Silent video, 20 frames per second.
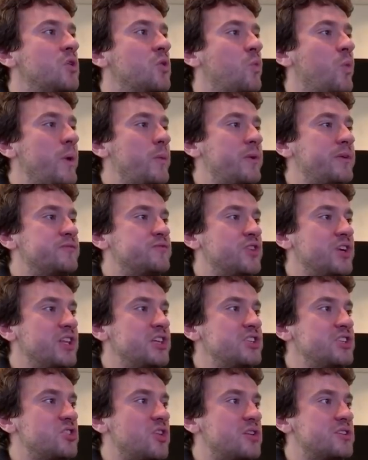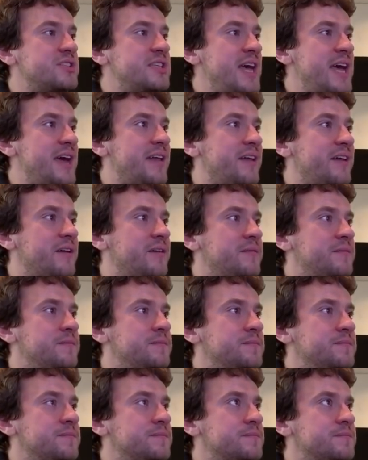Wait, we've really sold 10.
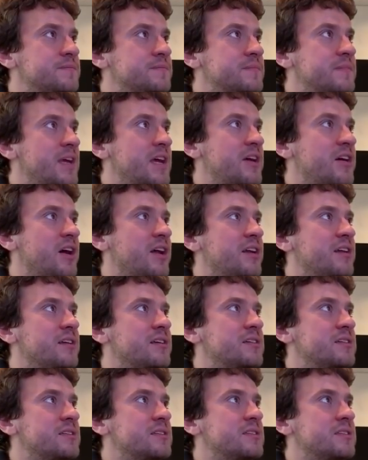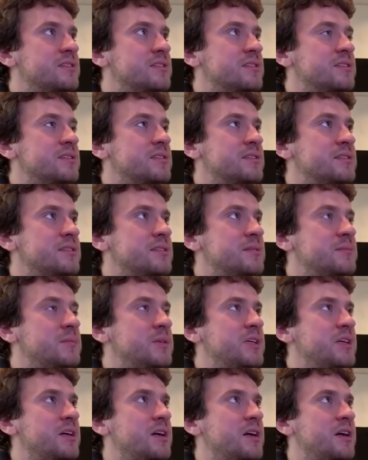Hang on. Let
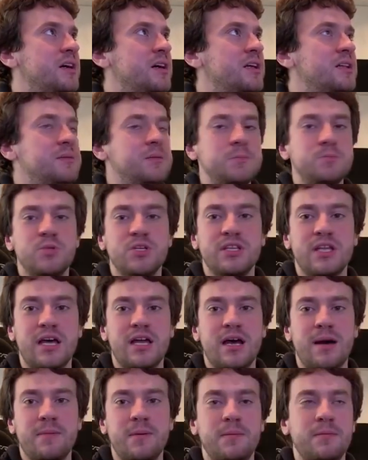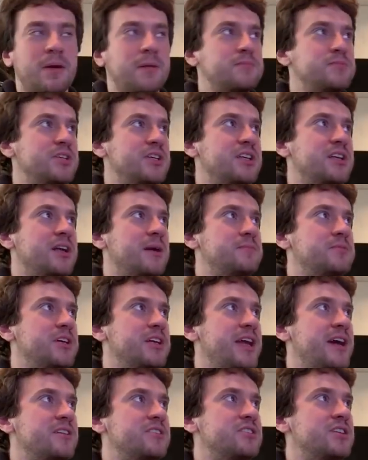me, uh, let me bring that up. I'm, I'm bringing it up right
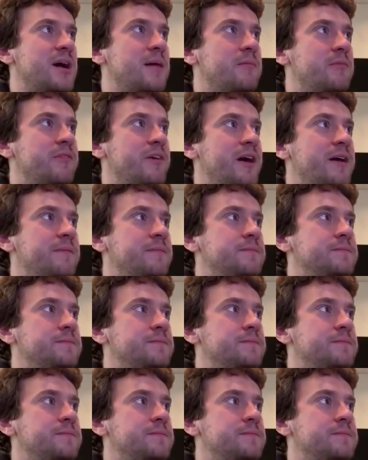now in Shopify.